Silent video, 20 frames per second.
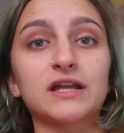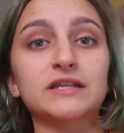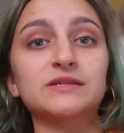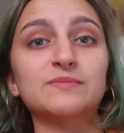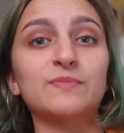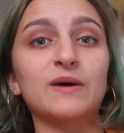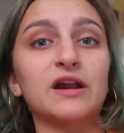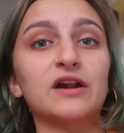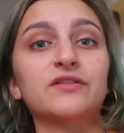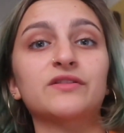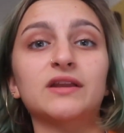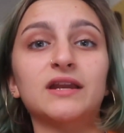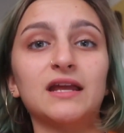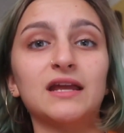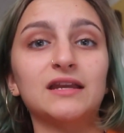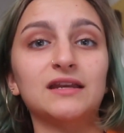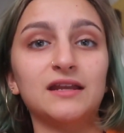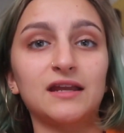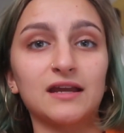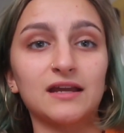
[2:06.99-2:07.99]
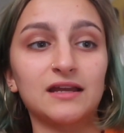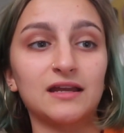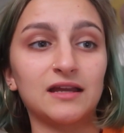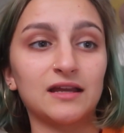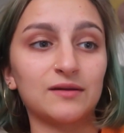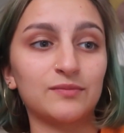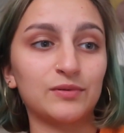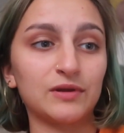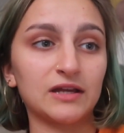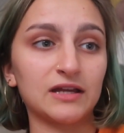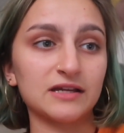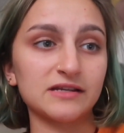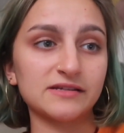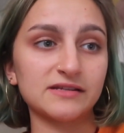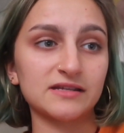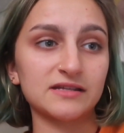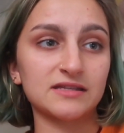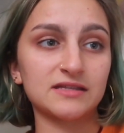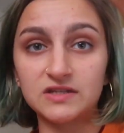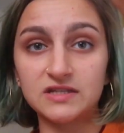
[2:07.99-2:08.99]
it's better than India ink
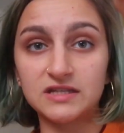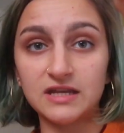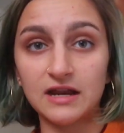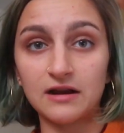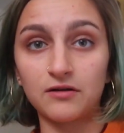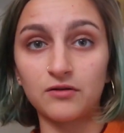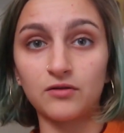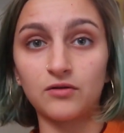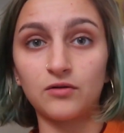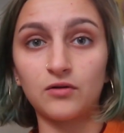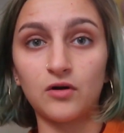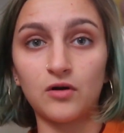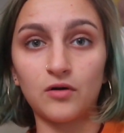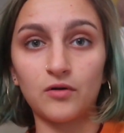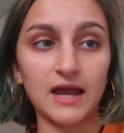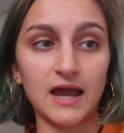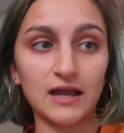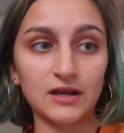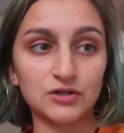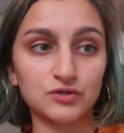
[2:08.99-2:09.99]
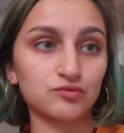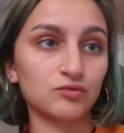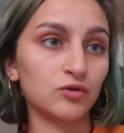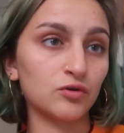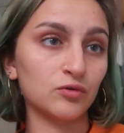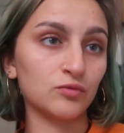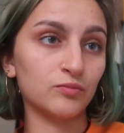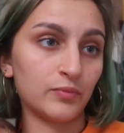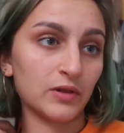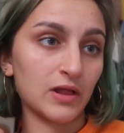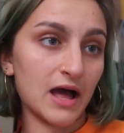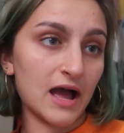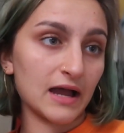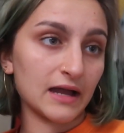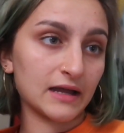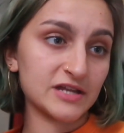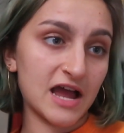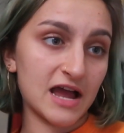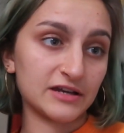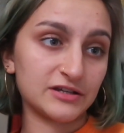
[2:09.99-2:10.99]
because it's sterile, actual
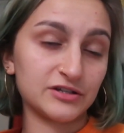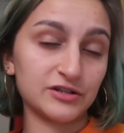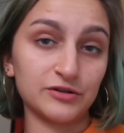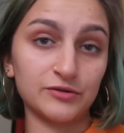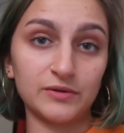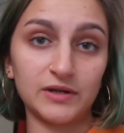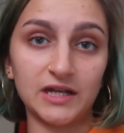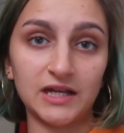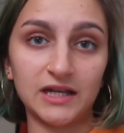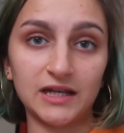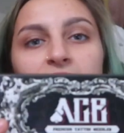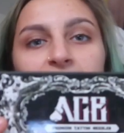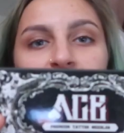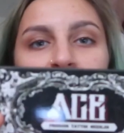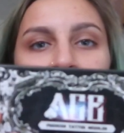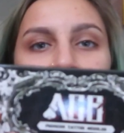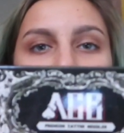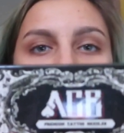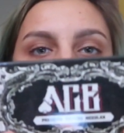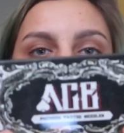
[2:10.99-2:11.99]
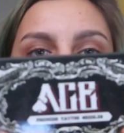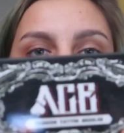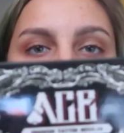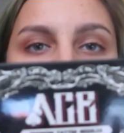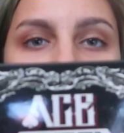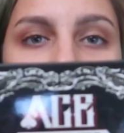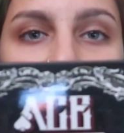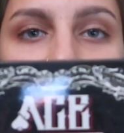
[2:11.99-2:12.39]
black tattoo ink. And then these